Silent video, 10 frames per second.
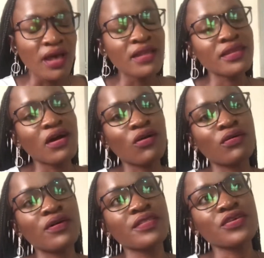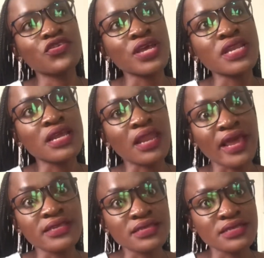Now, the trading
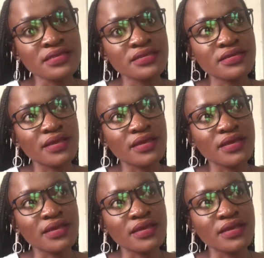license,